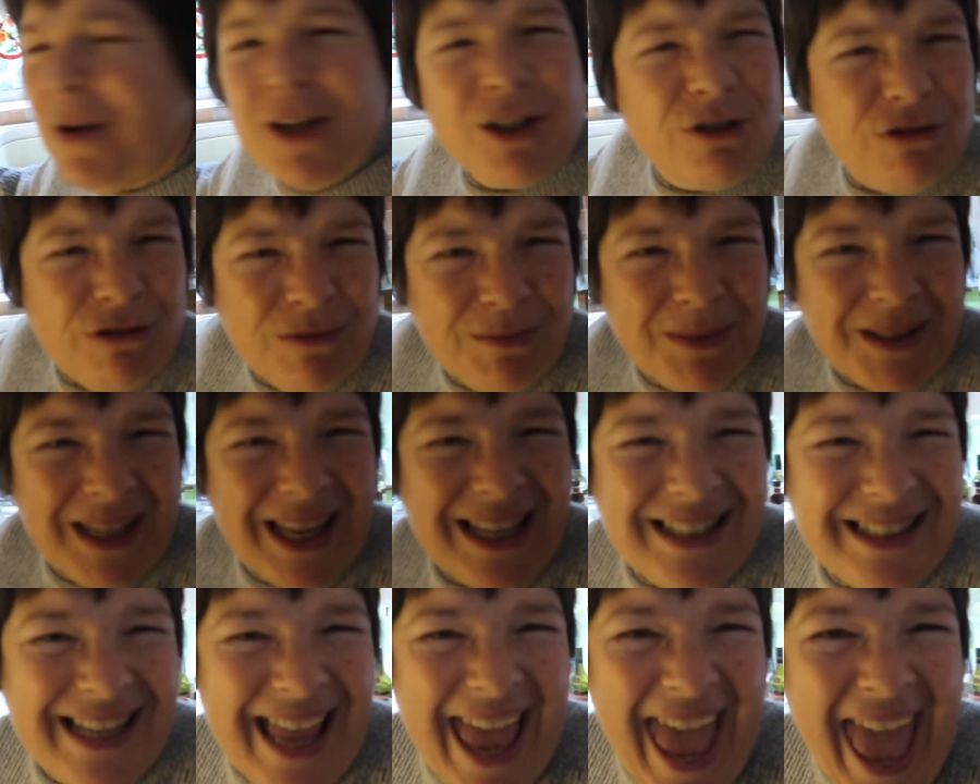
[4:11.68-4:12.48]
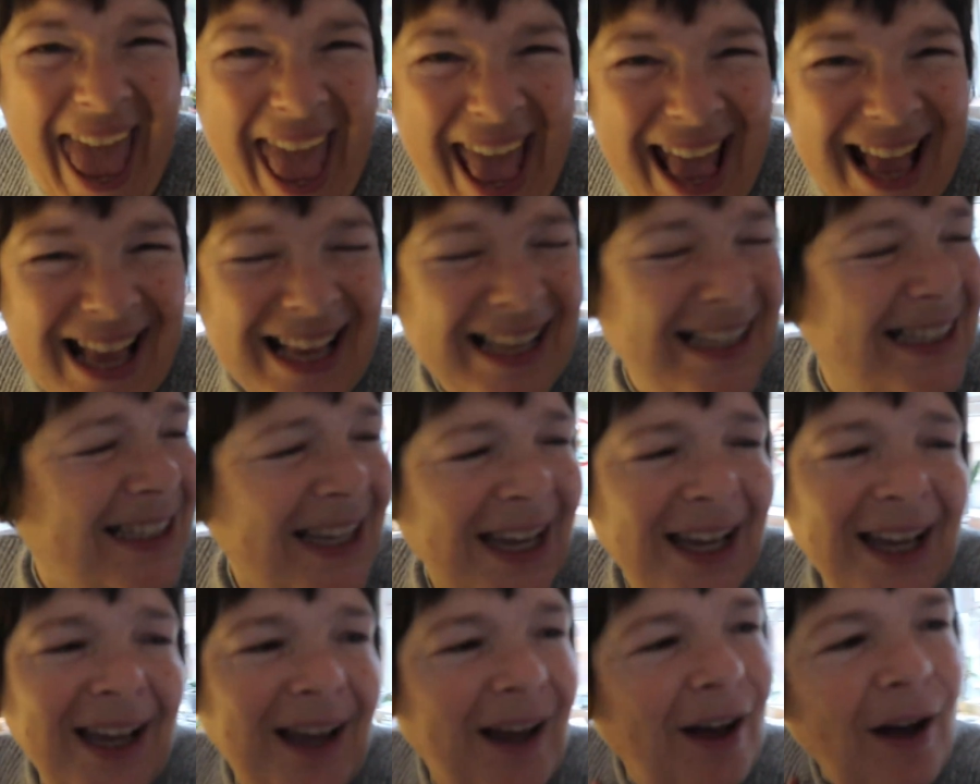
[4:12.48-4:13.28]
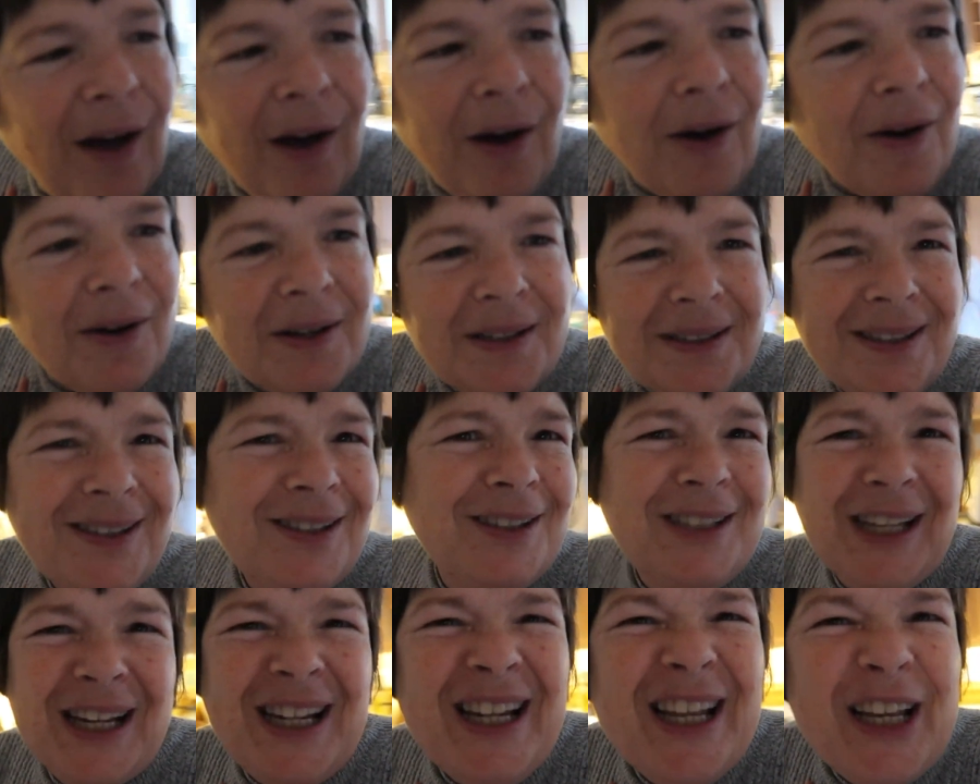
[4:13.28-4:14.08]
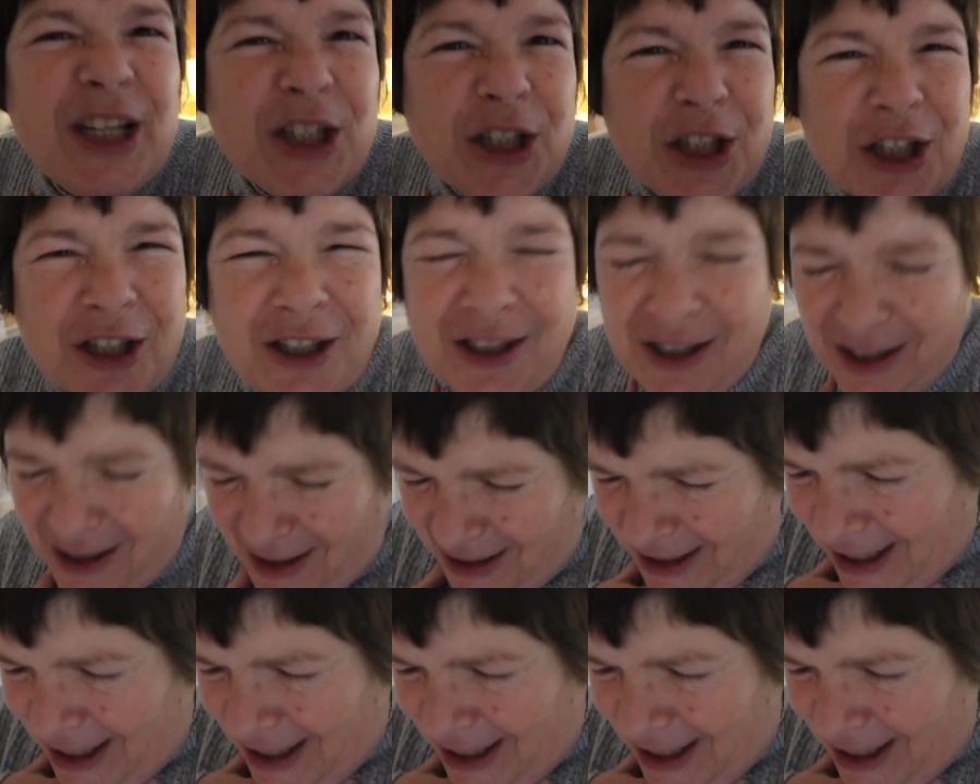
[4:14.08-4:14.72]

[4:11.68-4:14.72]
mushrooms, there's eggs. Oh, it's delicious,